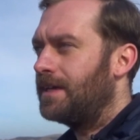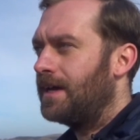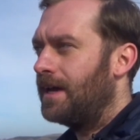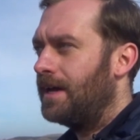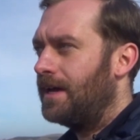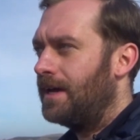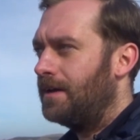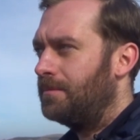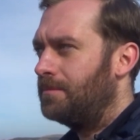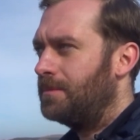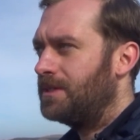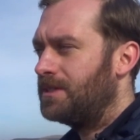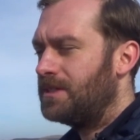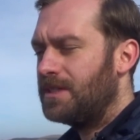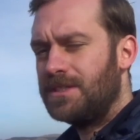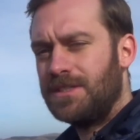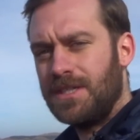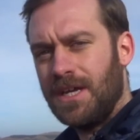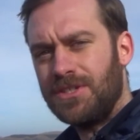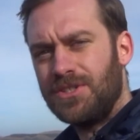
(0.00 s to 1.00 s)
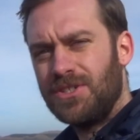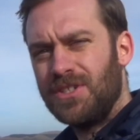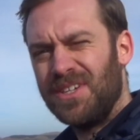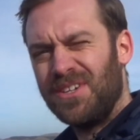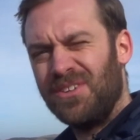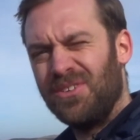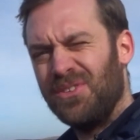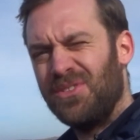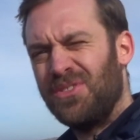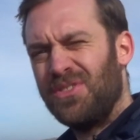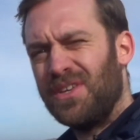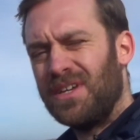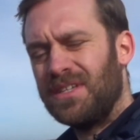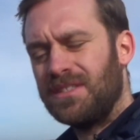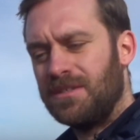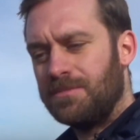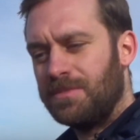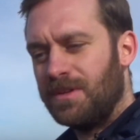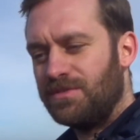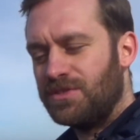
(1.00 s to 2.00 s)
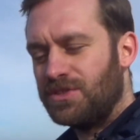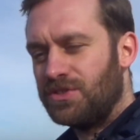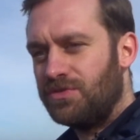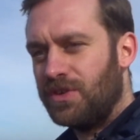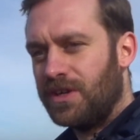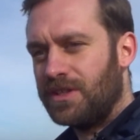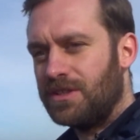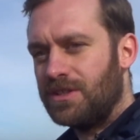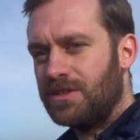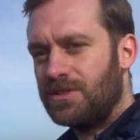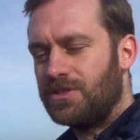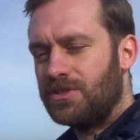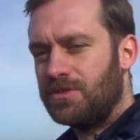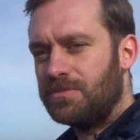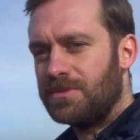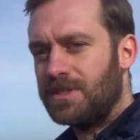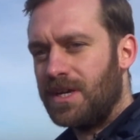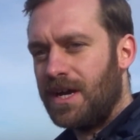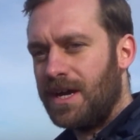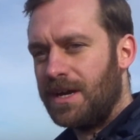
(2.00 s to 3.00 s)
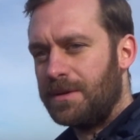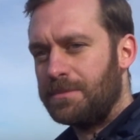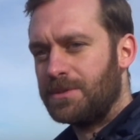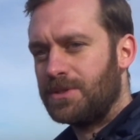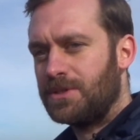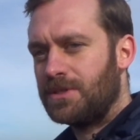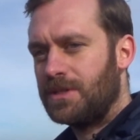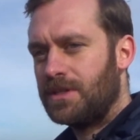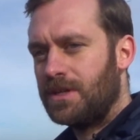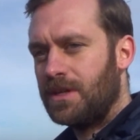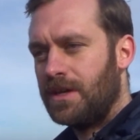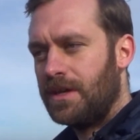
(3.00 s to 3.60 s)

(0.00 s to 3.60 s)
it's actually a good thing to be restricted sometimes.